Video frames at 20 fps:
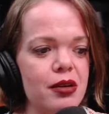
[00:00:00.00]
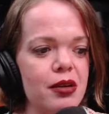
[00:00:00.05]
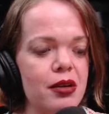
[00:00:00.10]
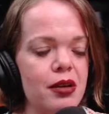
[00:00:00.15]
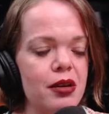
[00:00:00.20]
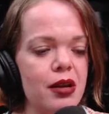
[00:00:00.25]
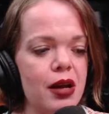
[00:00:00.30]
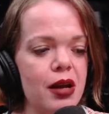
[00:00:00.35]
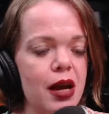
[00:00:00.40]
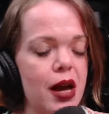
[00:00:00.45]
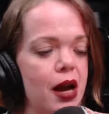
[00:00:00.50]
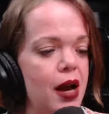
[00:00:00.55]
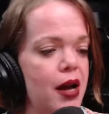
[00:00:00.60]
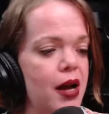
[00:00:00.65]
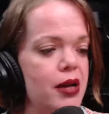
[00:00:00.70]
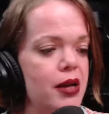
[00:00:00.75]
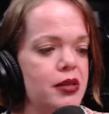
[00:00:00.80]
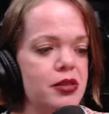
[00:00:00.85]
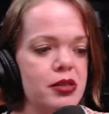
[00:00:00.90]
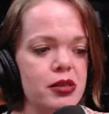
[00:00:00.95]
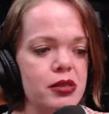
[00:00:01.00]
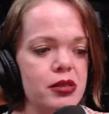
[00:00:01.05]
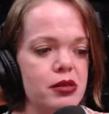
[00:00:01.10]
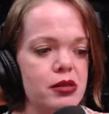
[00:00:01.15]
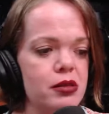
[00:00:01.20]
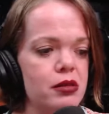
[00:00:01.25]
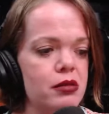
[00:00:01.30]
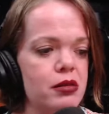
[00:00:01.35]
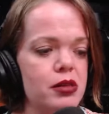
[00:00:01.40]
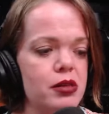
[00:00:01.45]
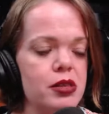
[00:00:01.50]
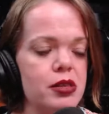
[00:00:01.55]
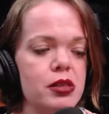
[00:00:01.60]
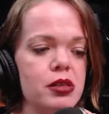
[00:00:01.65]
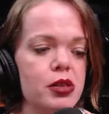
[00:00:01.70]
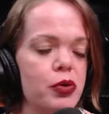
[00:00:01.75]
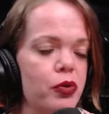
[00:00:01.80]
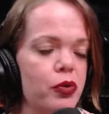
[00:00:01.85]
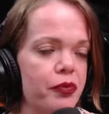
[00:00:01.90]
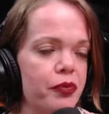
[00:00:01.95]
had just a
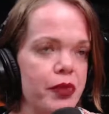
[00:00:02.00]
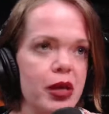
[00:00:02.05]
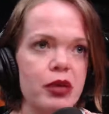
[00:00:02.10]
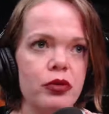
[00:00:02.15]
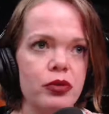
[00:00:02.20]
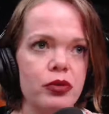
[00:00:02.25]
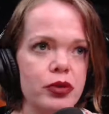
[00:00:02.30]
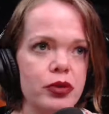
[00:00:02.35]
slew of medical